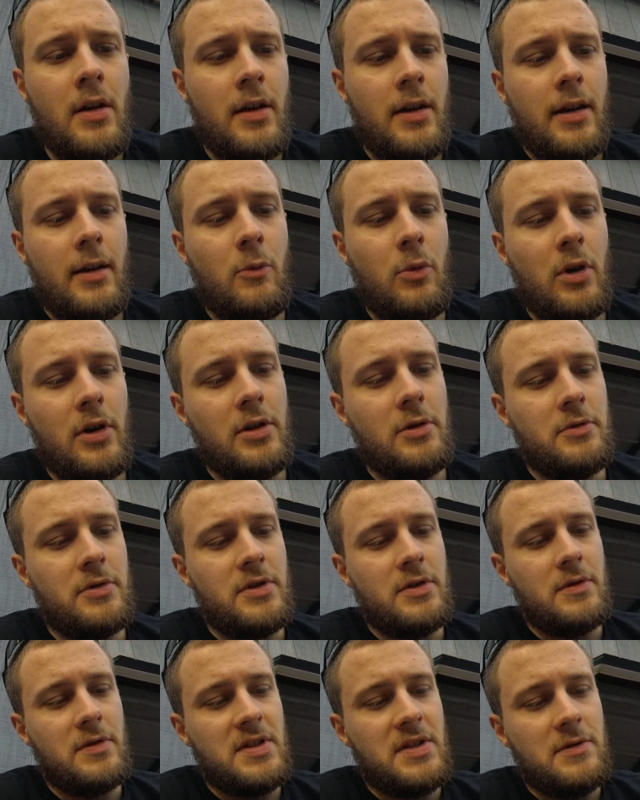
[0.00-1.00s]
And what you would
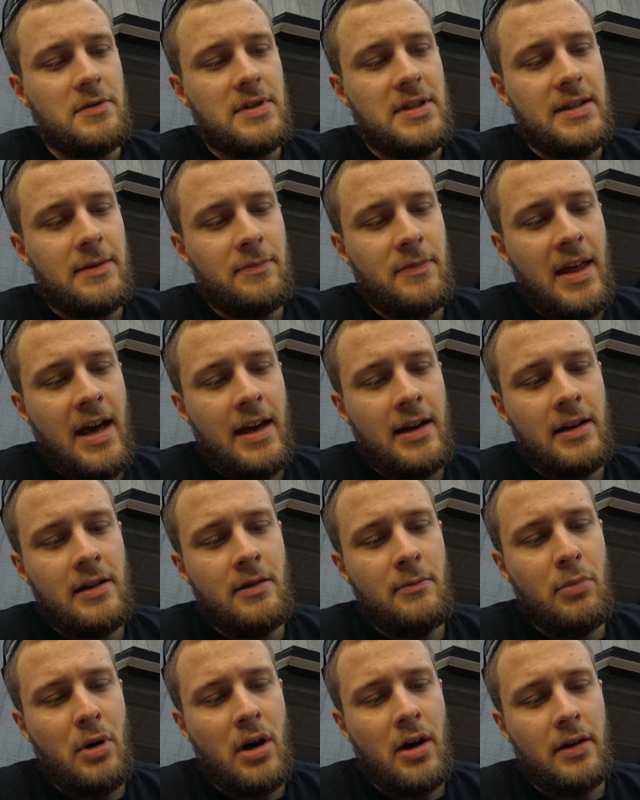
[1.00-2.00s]
do is you dip that in the
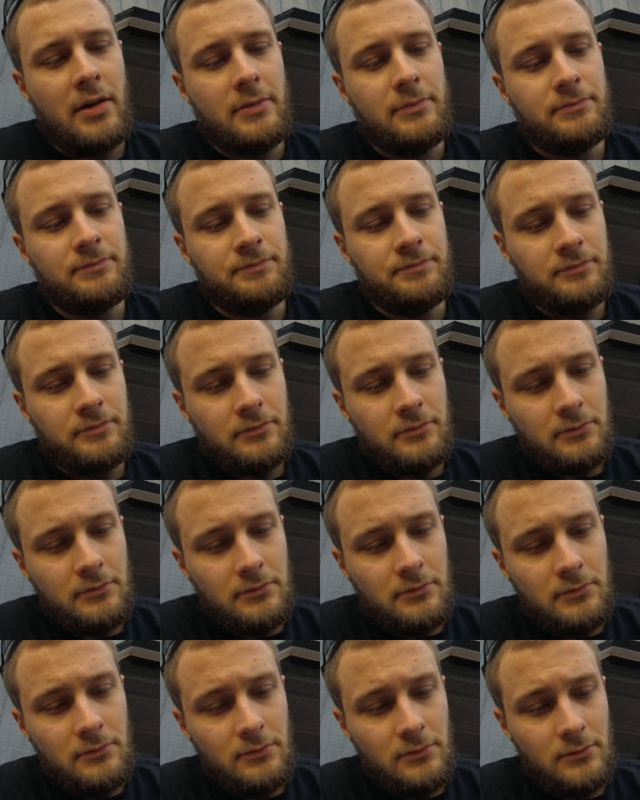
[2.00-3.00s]

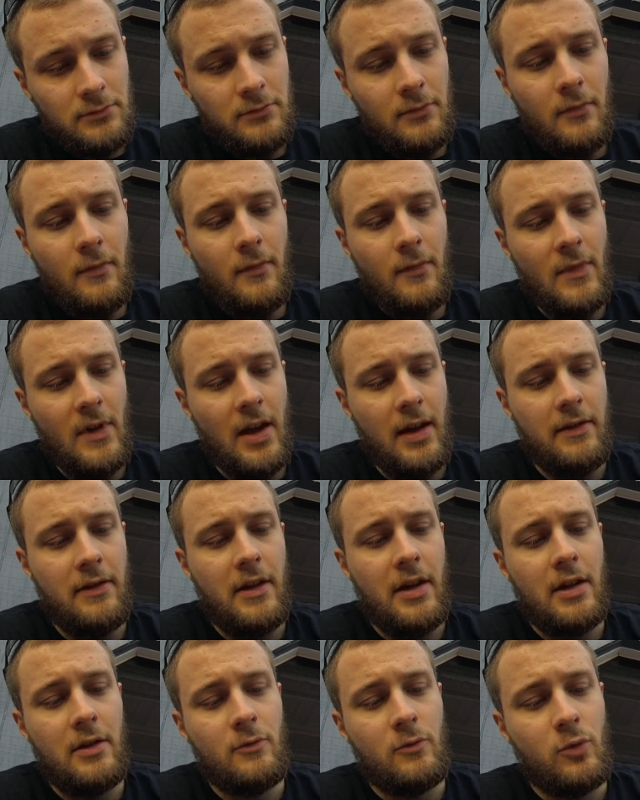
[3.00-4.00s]
bottom and
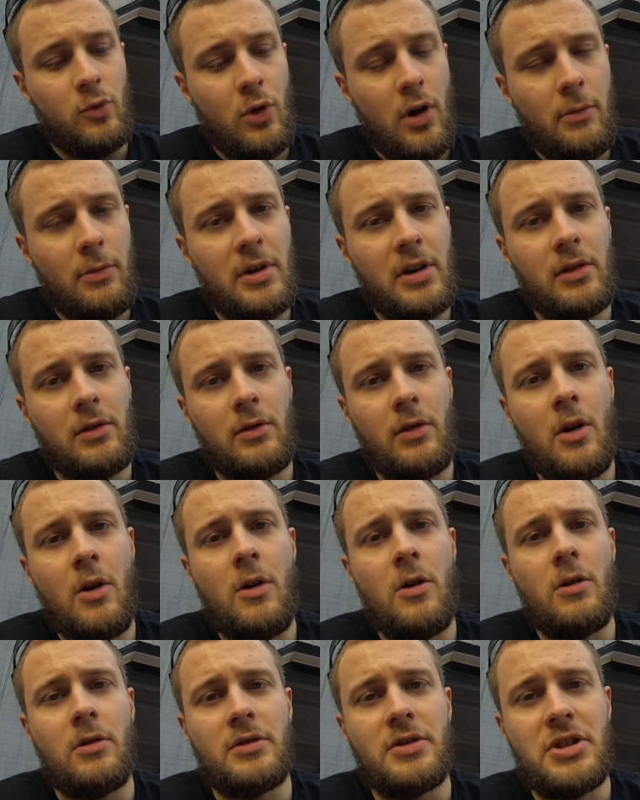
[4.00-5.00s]
then rub it
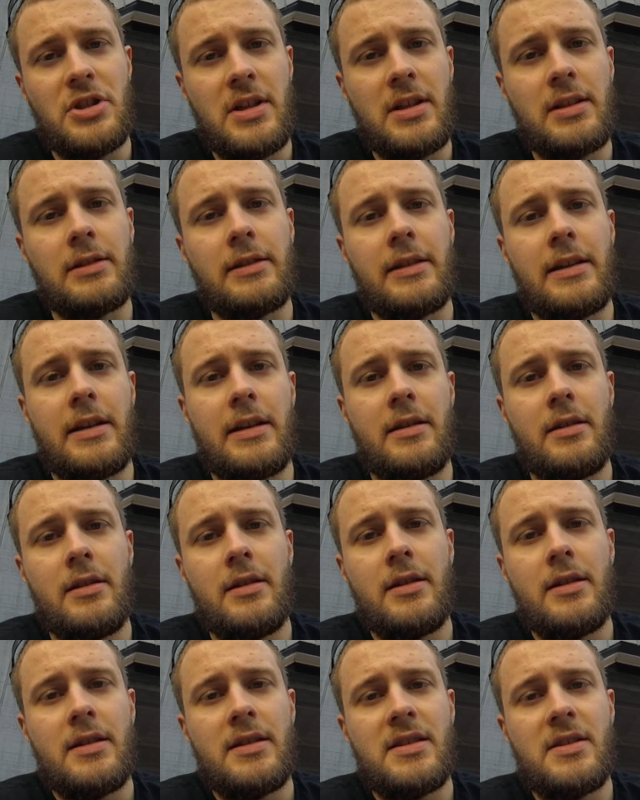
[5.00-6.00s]
along gently
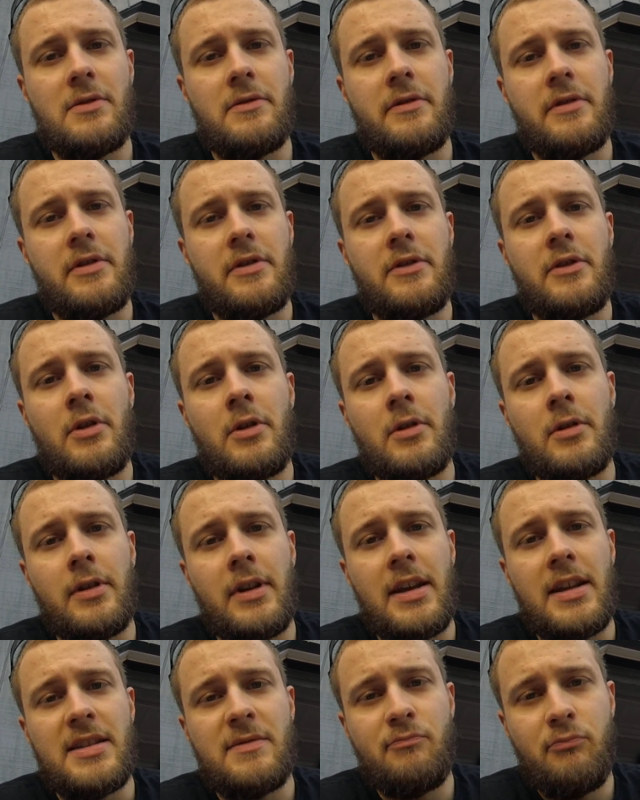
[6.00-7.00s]
so that the dirt
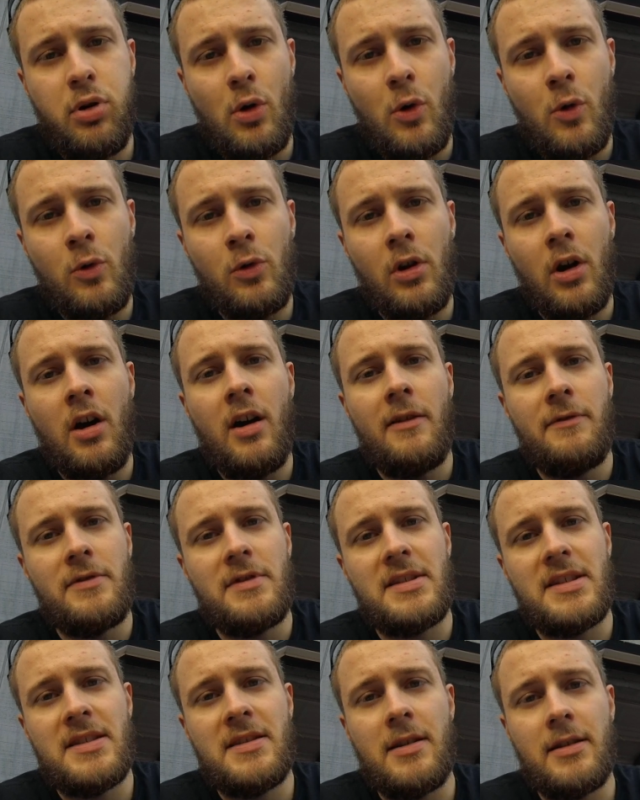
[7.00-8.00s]
gets pulled off
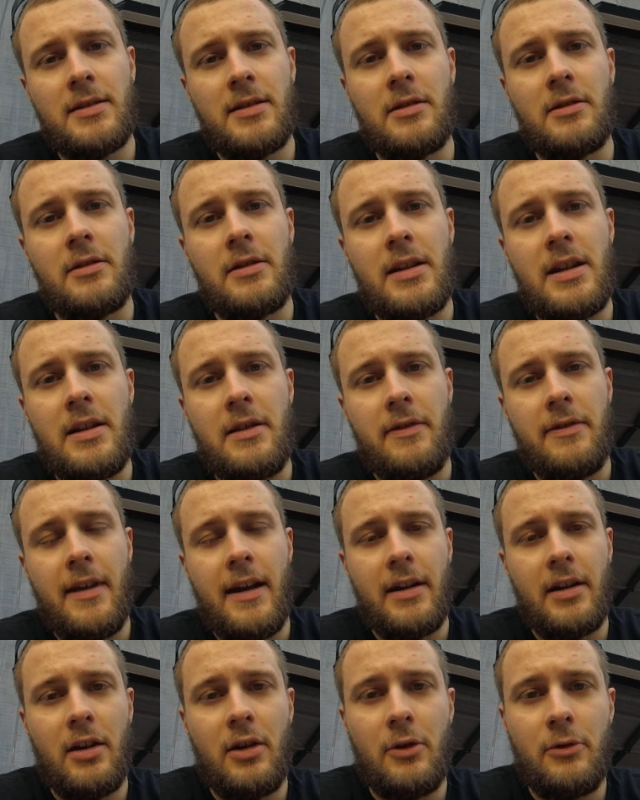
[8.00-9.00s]
and sucked underneath.
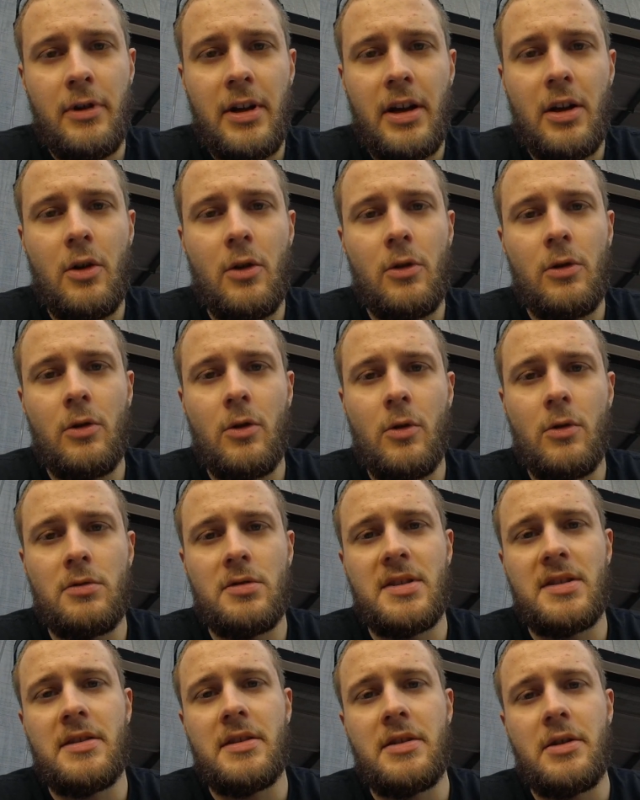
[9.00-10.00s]
That grit guard
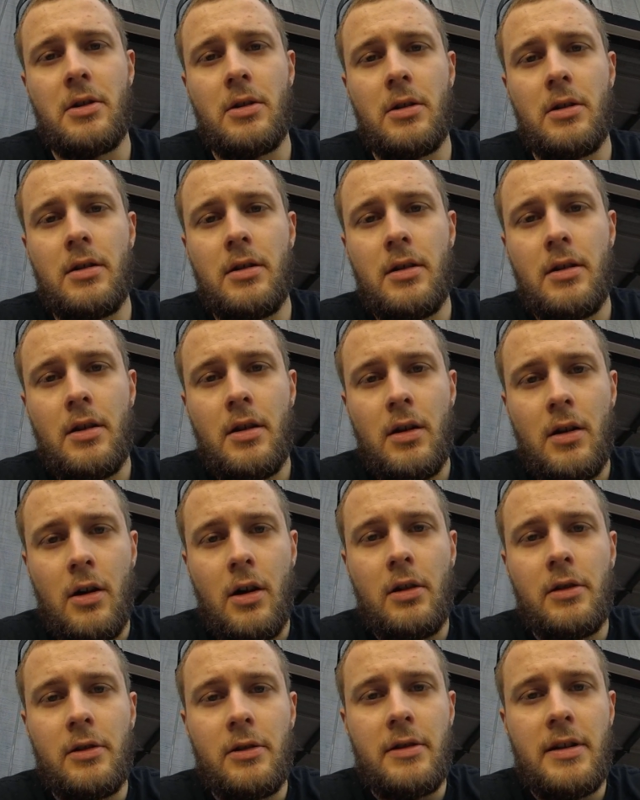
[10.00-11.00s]
holds the dirt
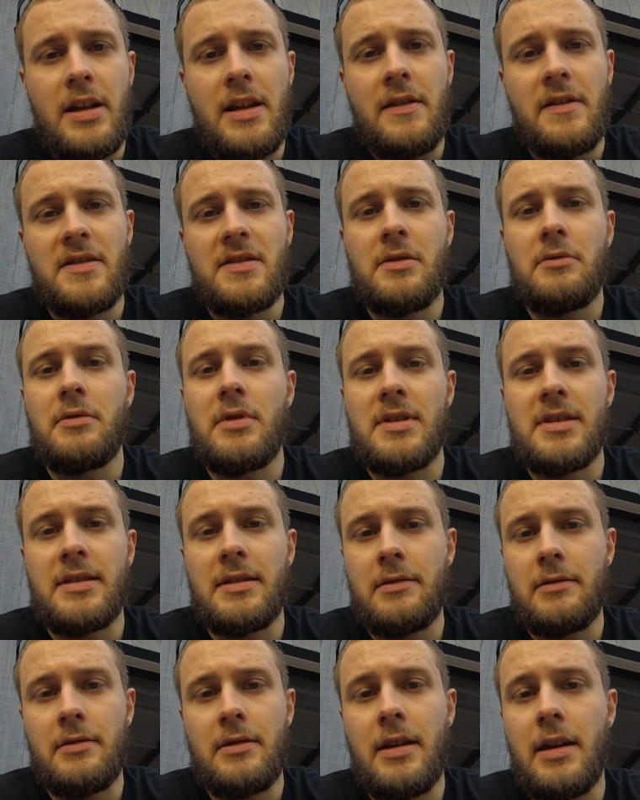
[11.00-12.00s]
underneath so it
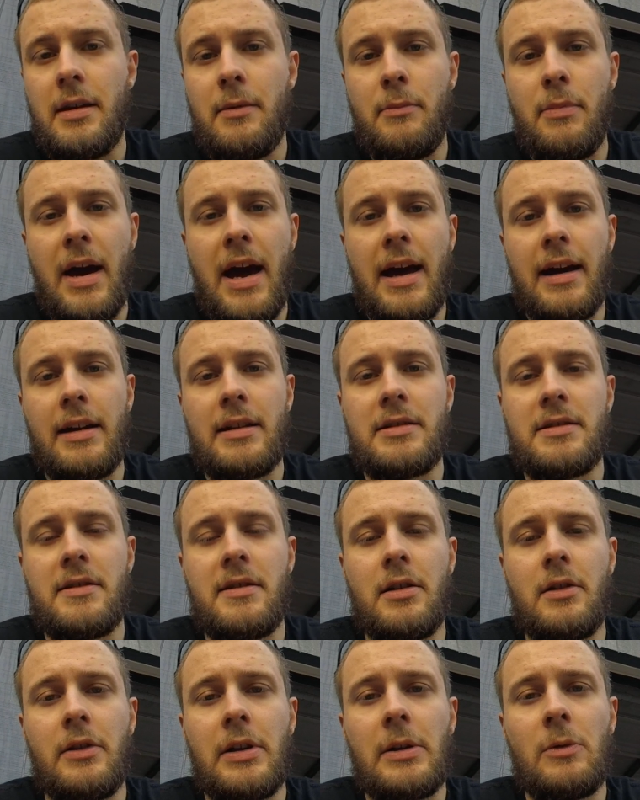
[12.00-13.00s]
doesn't get back into the
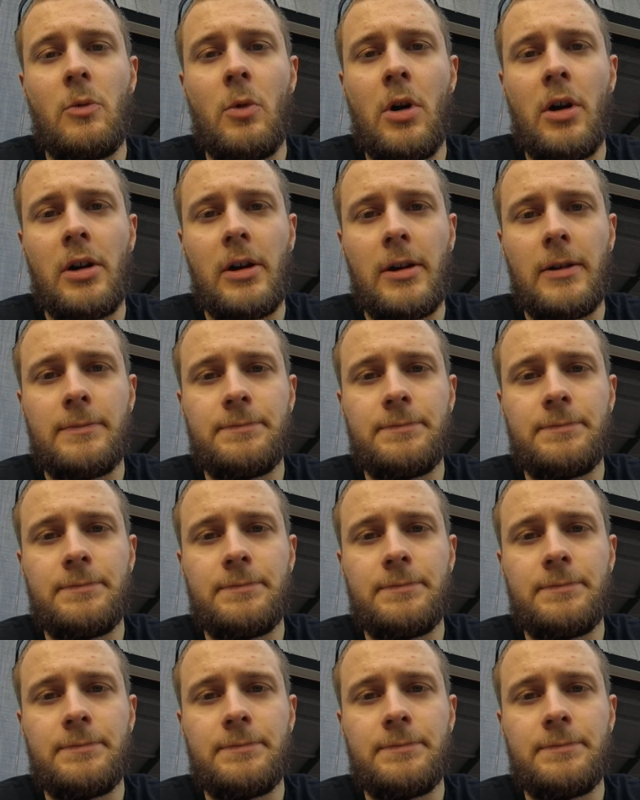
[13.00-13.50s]
clean water.